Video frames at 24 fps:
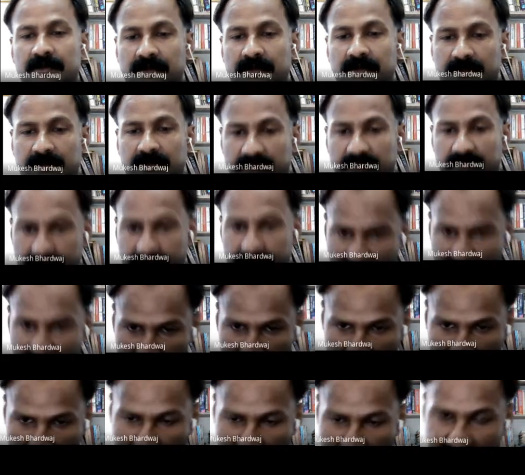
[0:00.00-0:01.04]
and the path
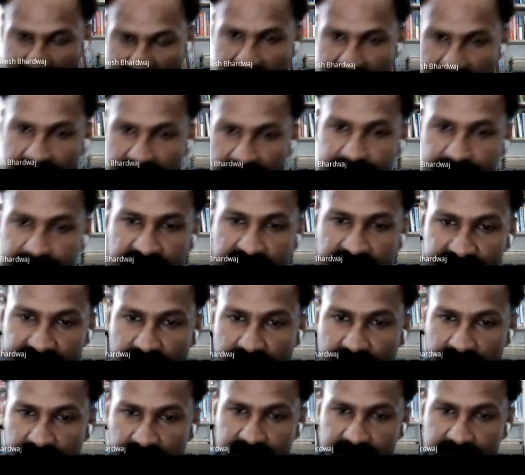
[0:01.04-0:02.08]
of particle pass
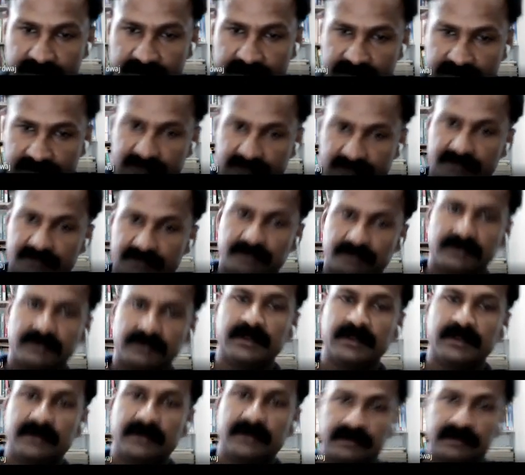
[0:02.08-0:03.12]
on through
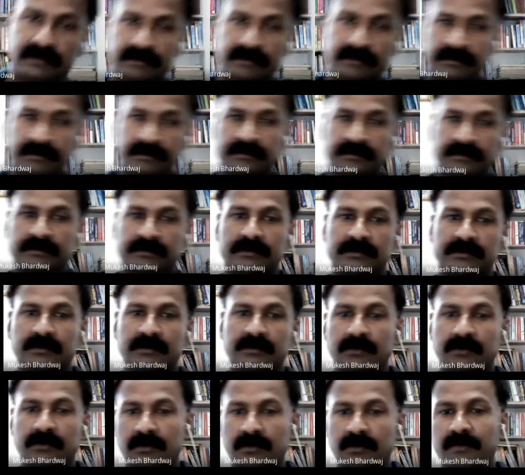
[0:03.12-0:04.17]
the
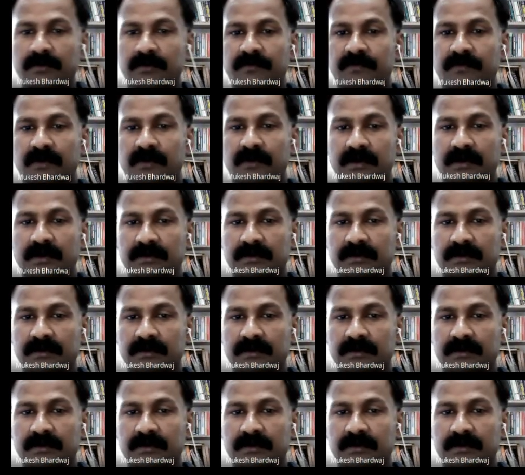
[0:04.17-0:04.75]
gold foil.